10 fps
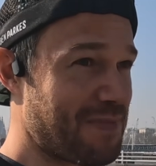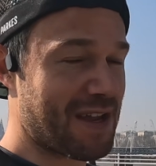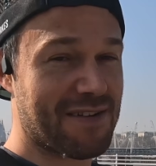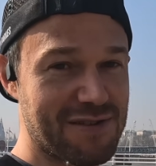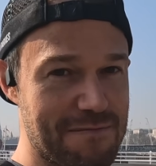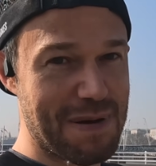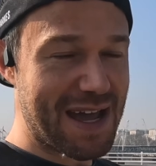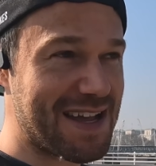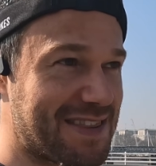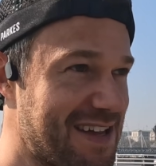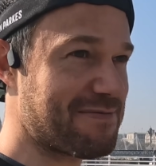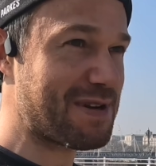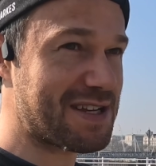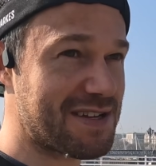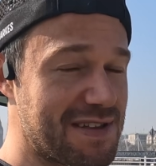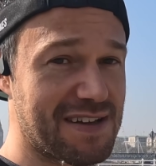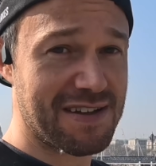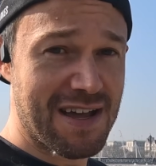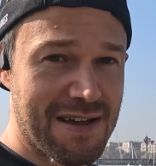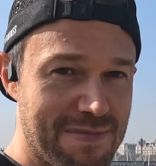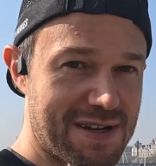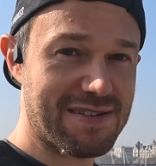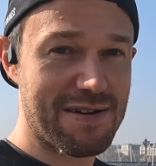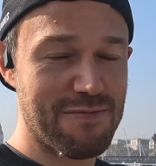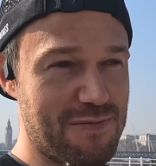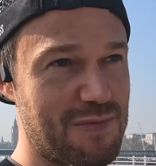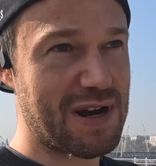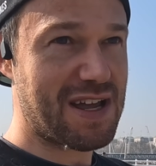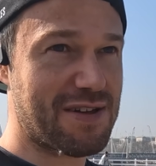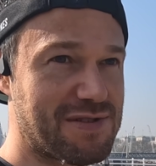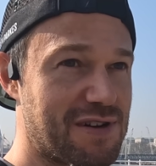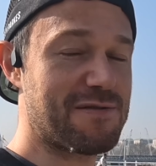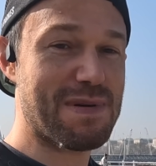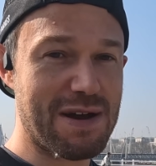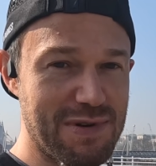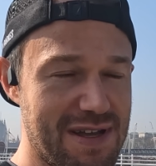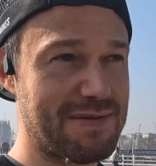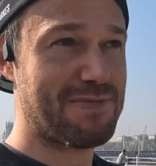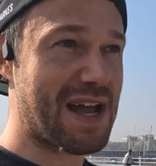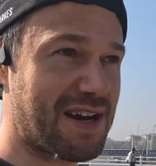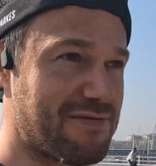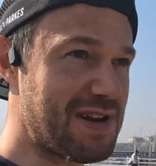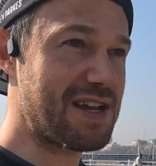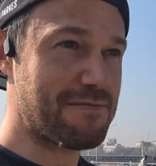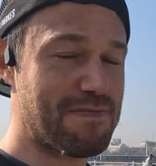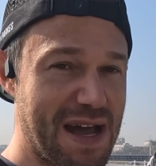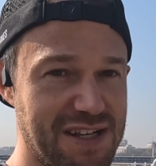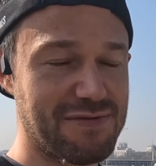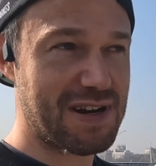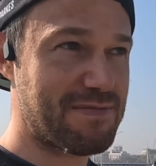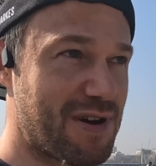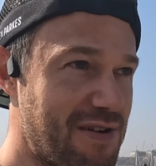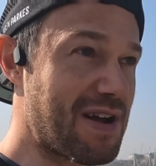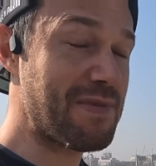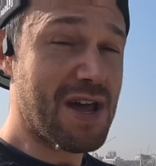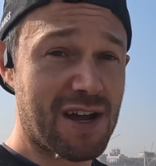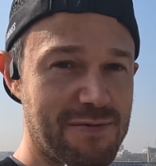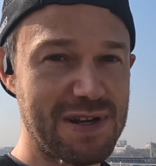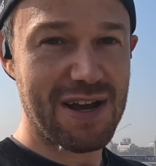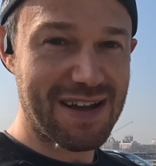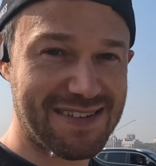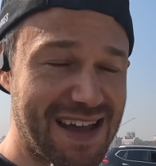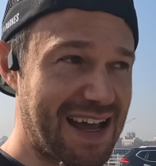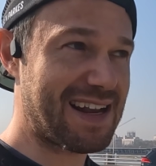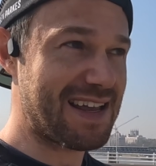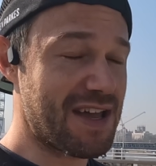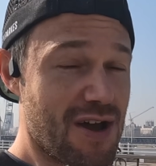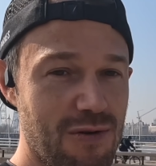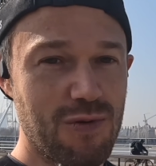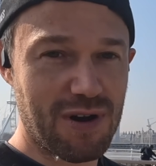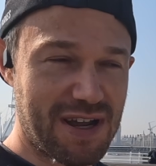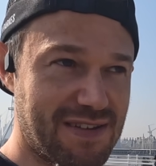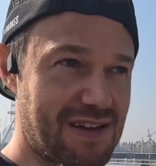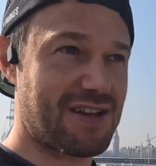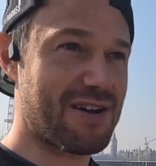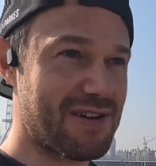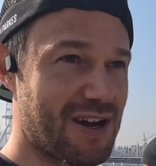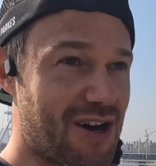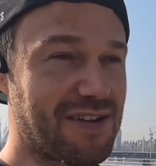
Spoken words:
I've sort of paid this money to do this, because then when I get the results back, we can plan a really good back to running program, because we know exactly what is going on.